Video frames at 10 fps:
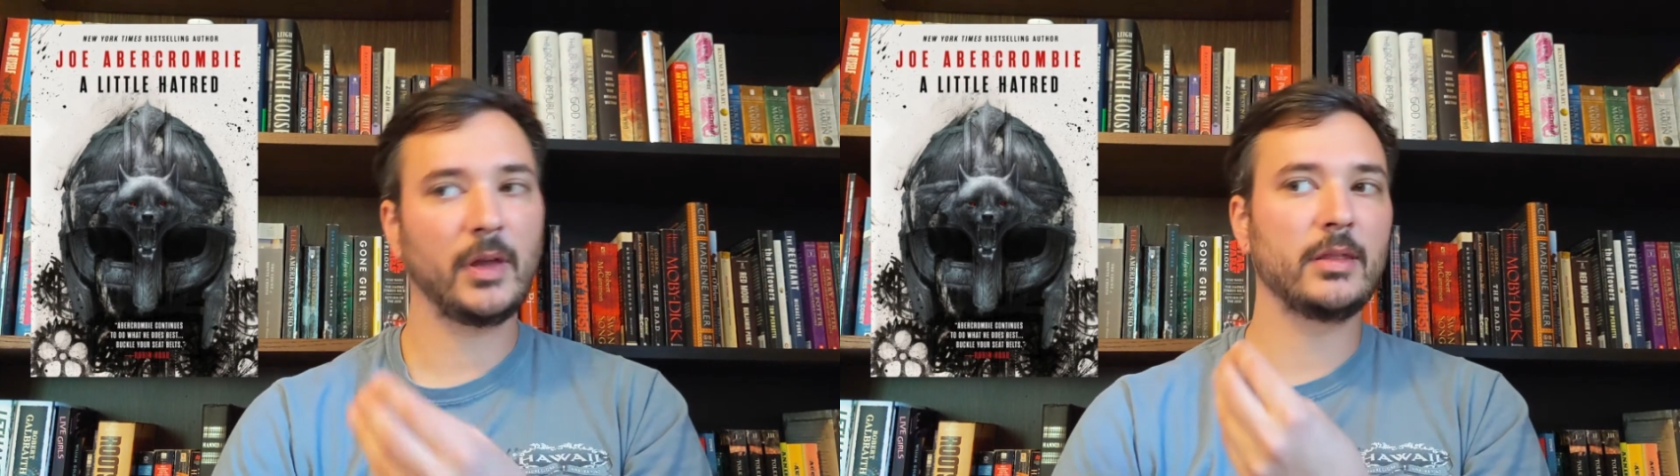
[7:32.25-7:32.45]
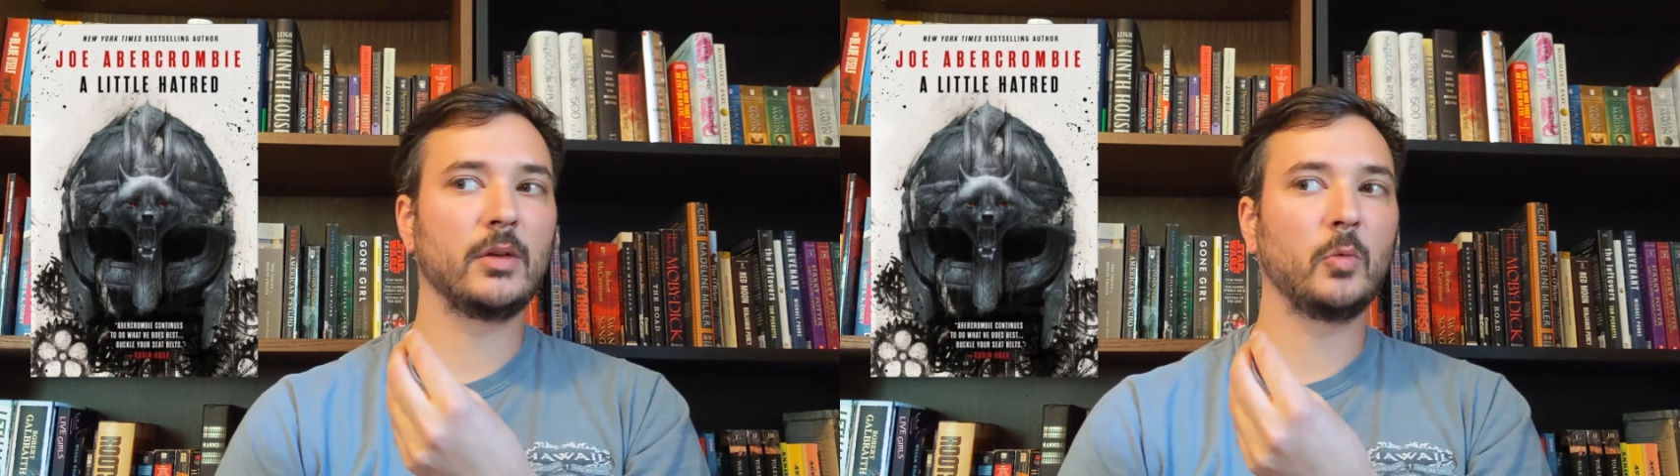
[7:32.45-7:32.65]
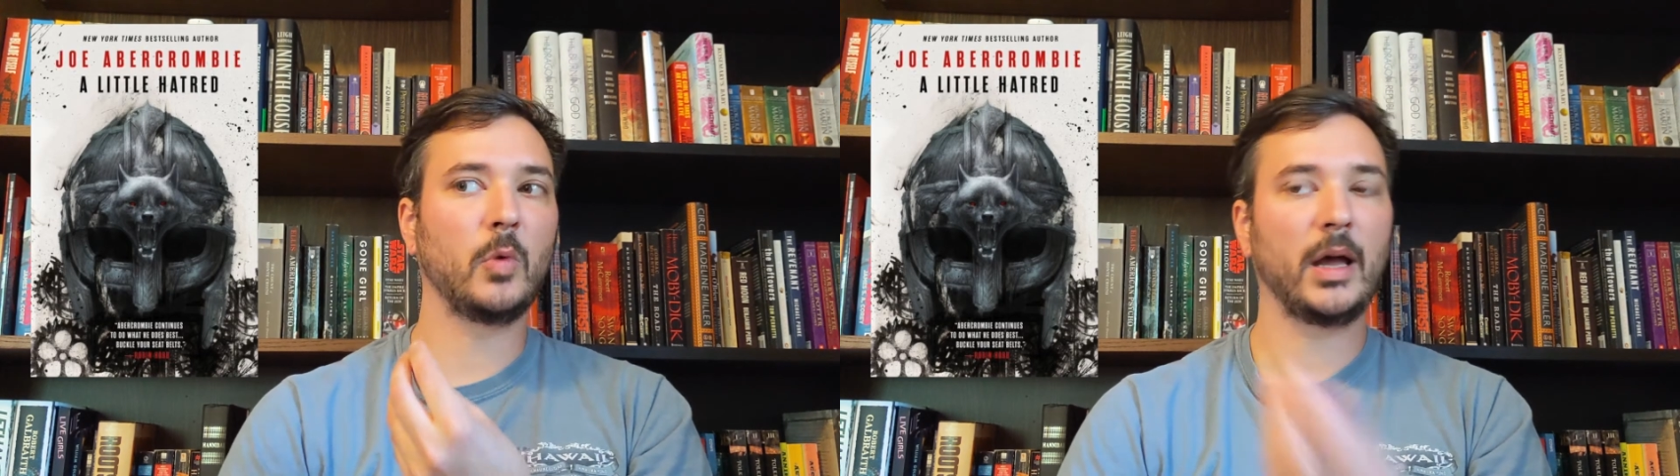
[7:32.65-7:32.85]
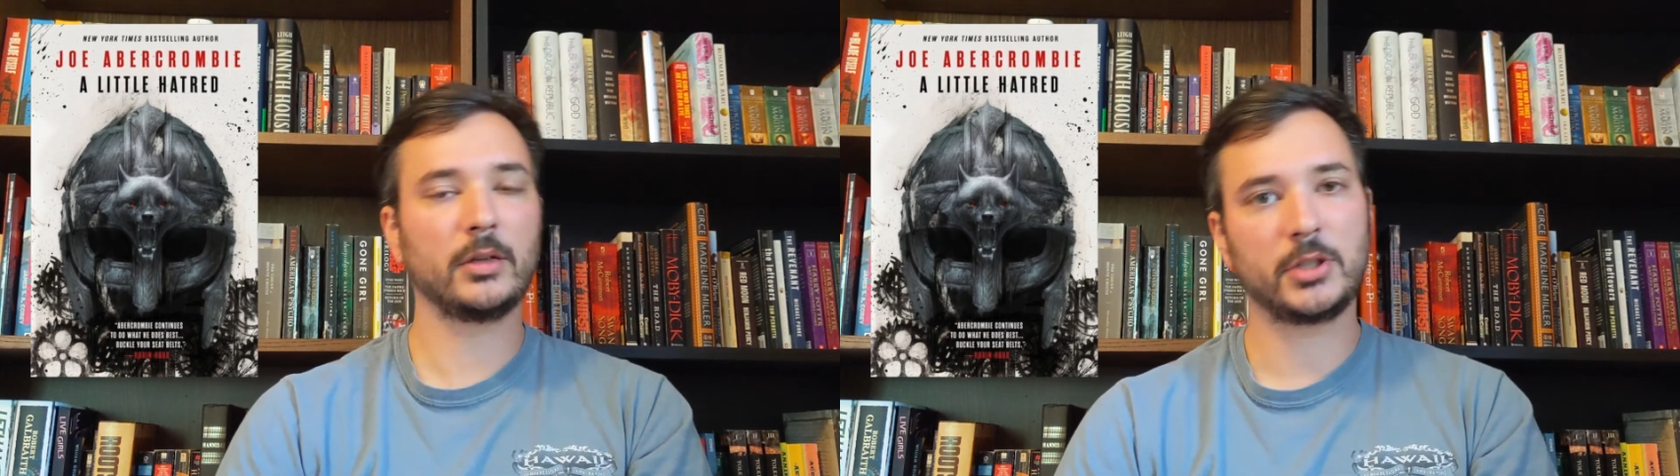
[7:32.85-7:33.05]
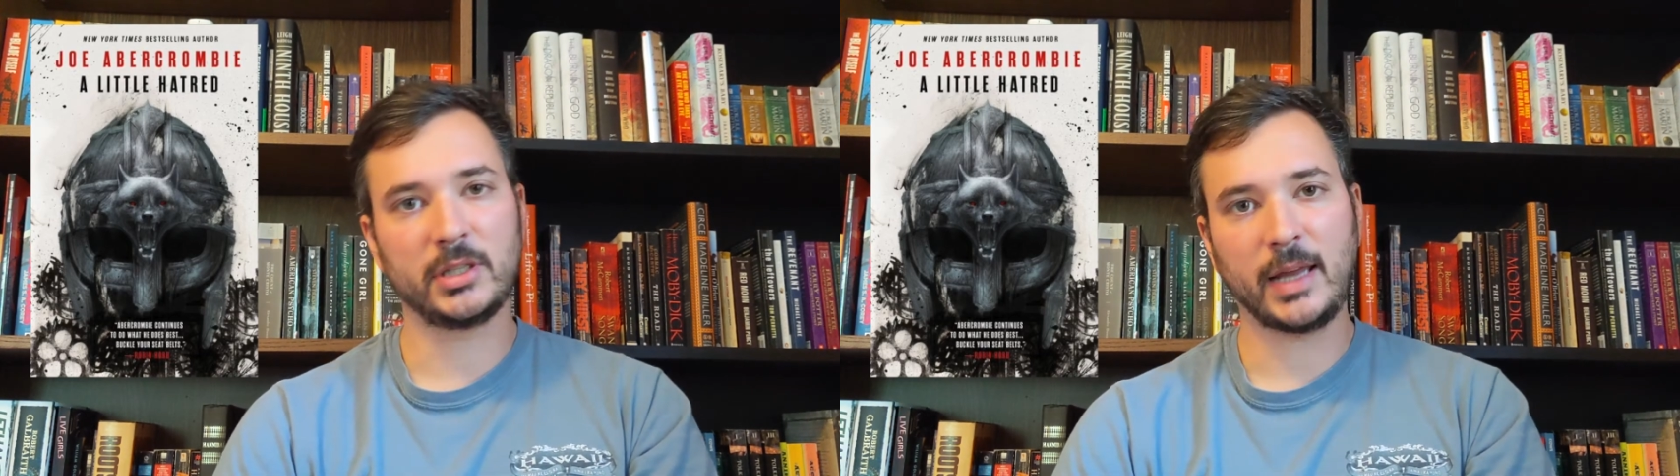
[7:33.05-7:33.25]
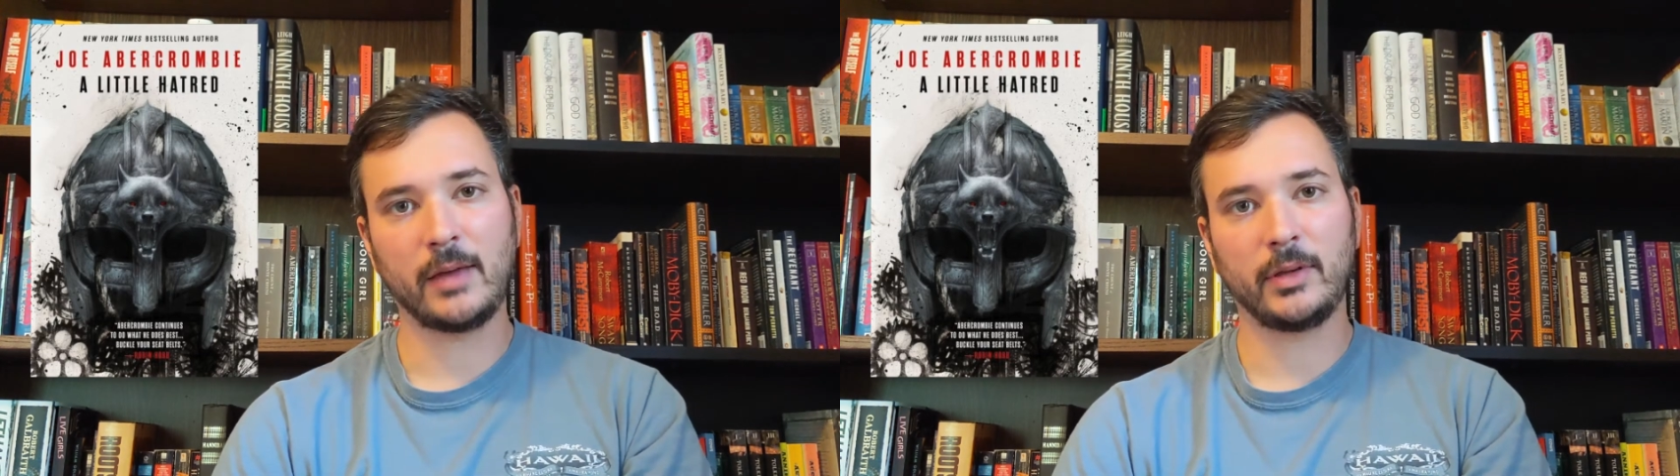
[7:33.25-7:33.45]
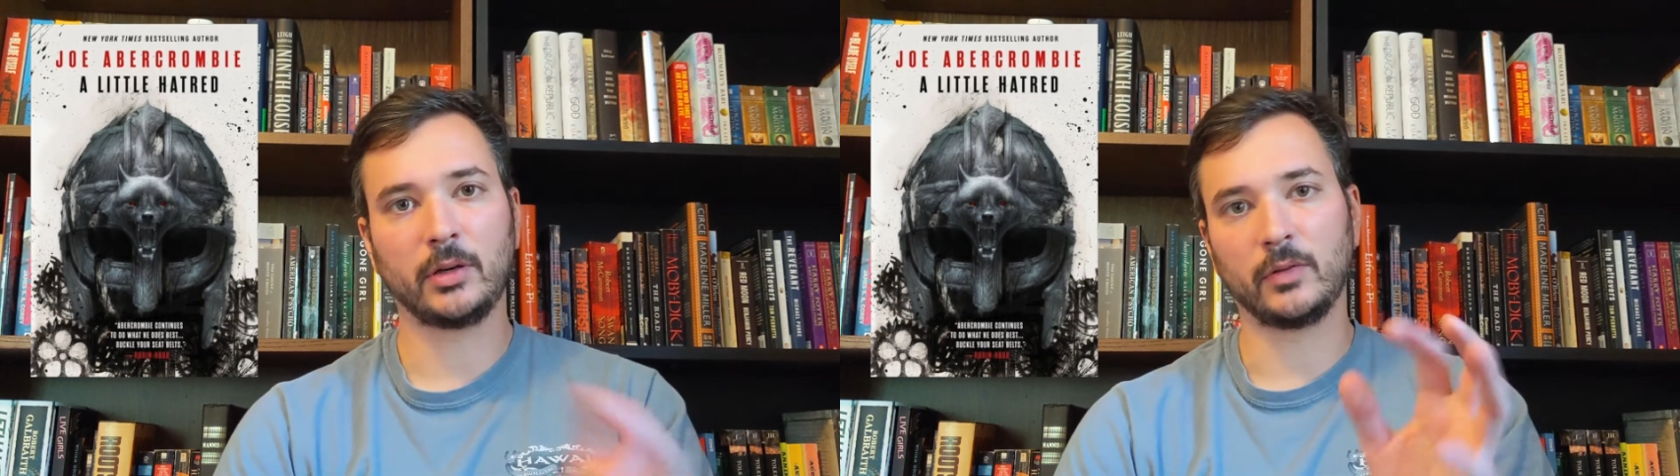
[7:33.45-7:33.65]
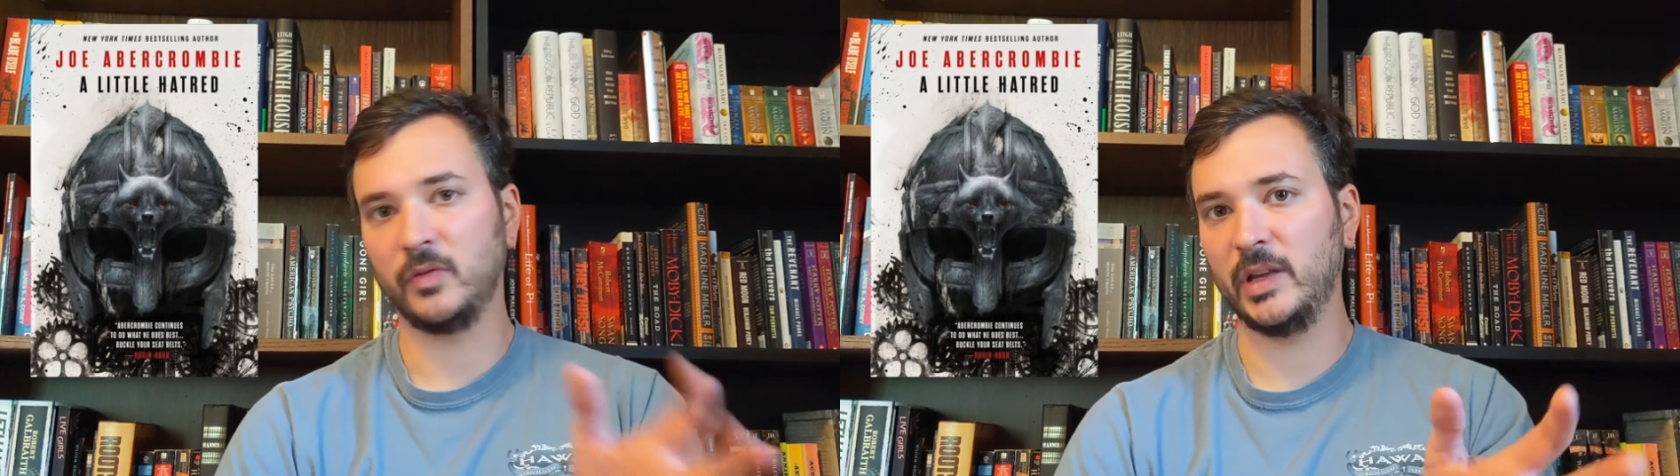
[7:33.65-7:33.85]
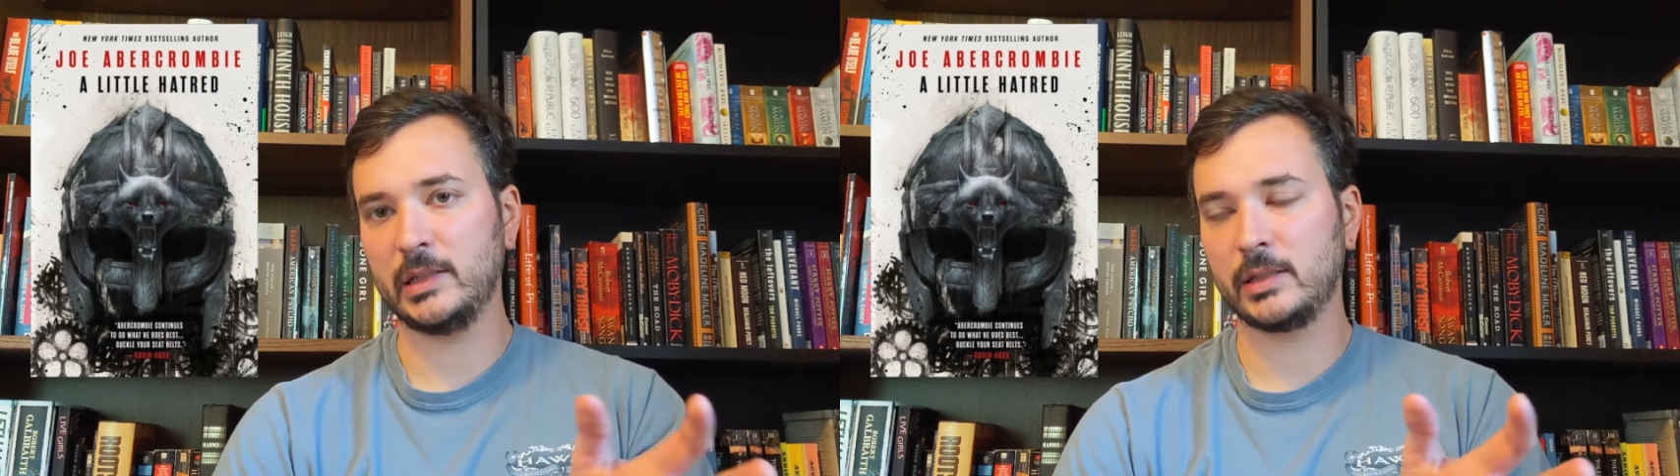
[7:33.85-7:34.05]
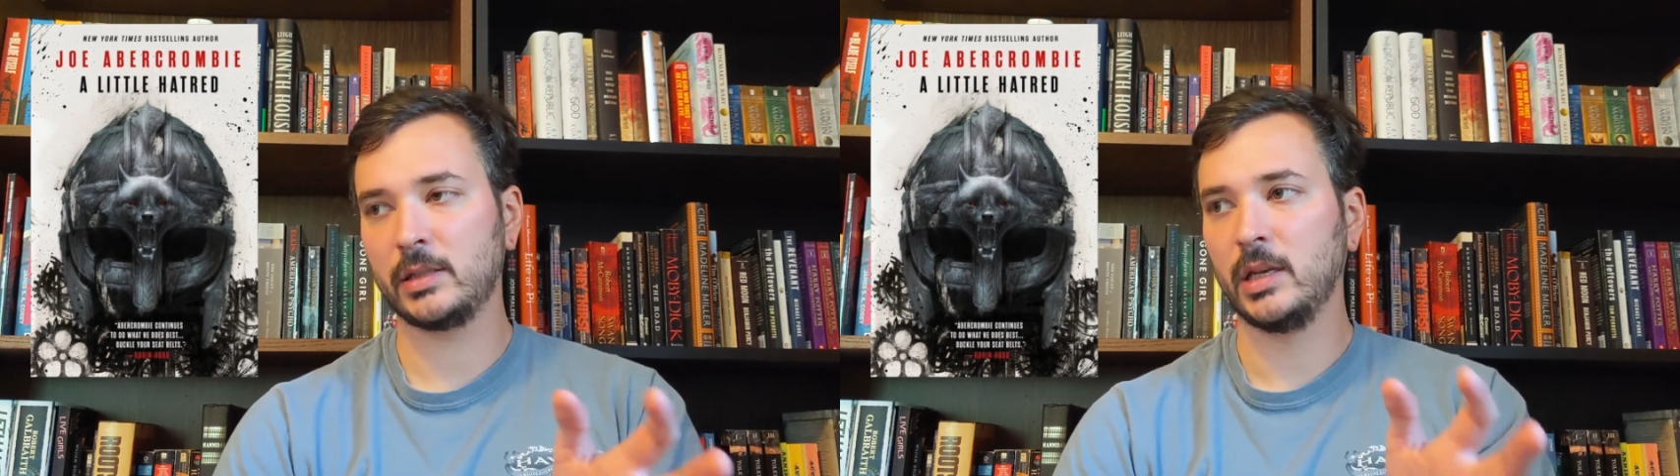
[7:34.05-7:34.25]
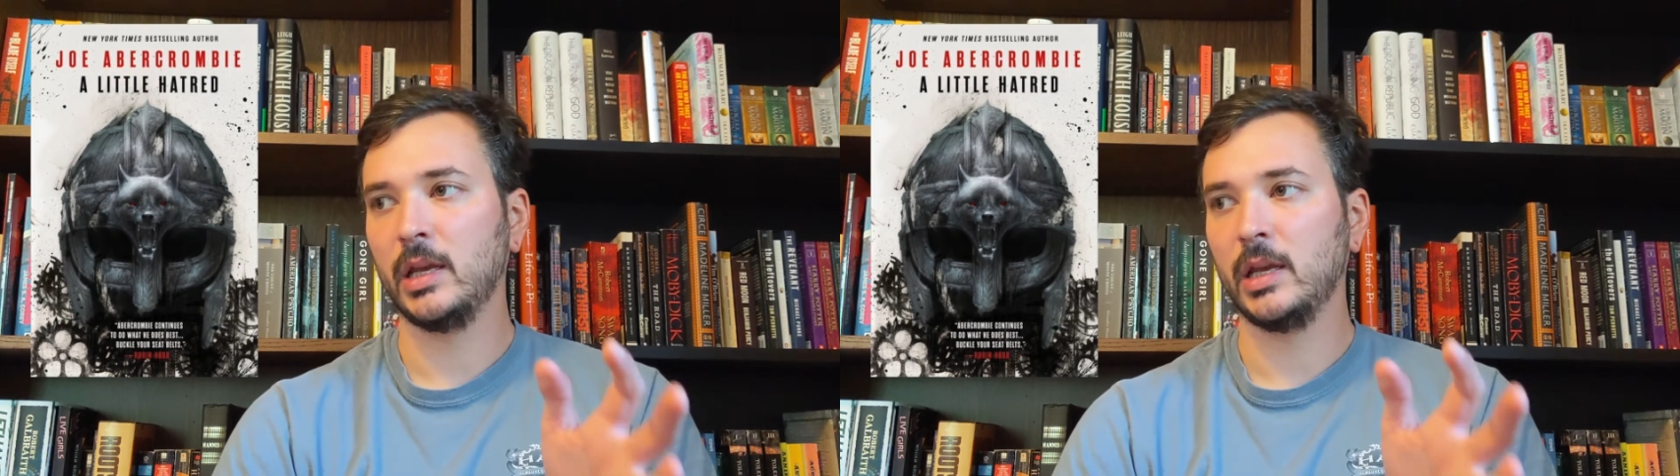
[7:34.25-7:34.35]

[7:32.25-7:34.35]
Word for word: and then while she's having her fits,